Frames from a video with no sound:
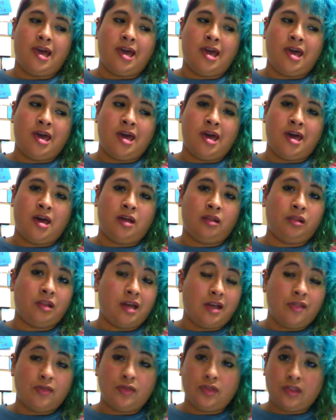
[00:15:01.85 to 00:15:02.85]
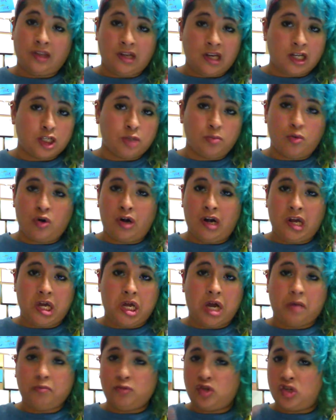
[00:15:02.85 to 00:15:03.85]
and the next
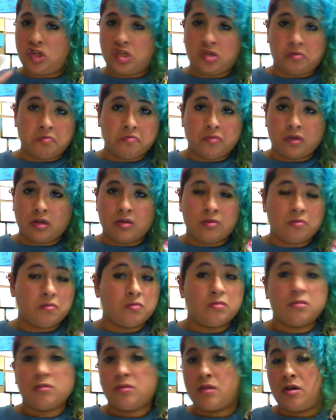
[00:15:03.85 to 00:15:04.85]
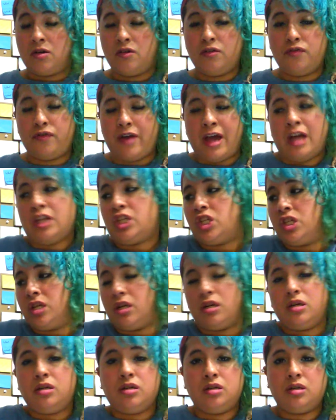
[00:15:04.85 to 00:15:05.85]
morning I'm just
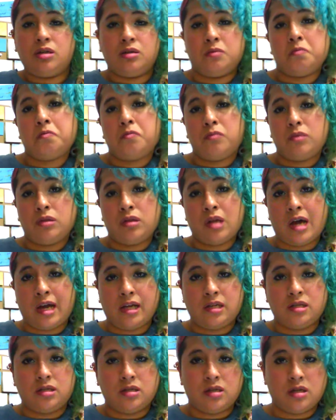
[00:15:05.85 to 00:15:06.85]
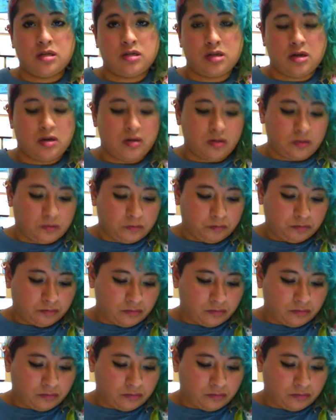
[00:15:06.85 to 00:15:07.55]
refreshed and nice. So